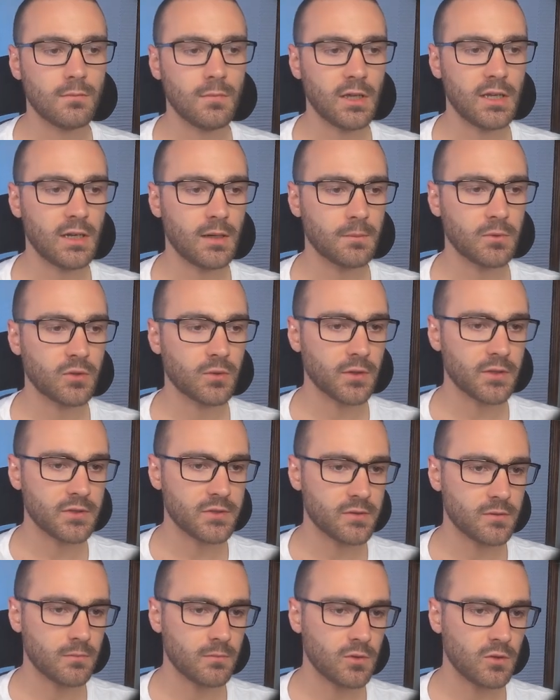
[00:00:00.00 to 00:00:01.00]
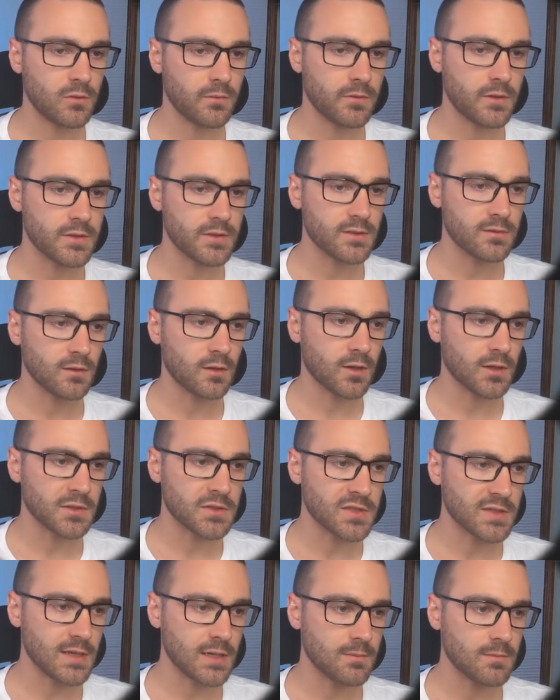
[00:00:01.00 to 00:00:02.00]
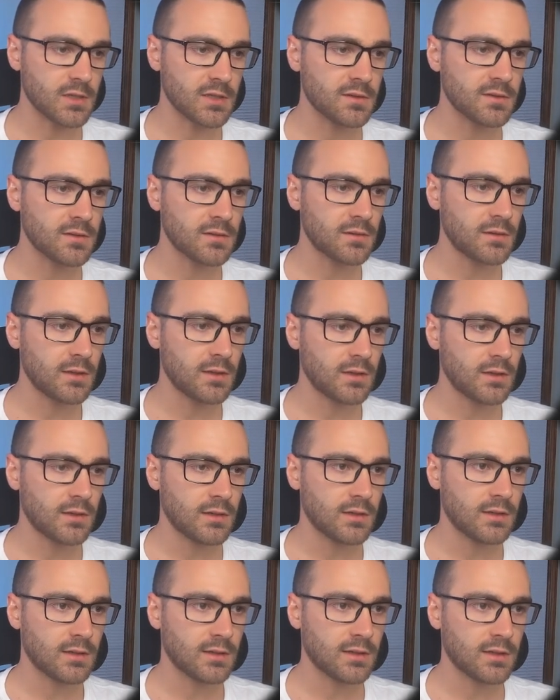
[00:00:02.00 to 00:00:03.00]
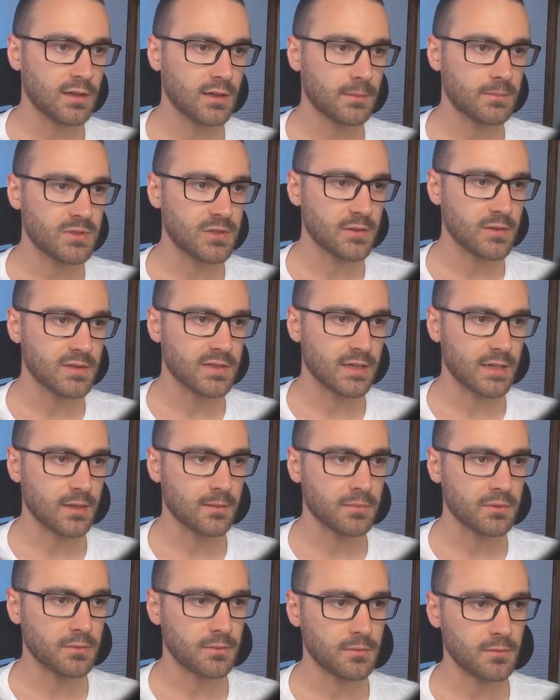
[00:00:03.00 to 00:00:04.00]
And I'm going to move this log statement up to the top.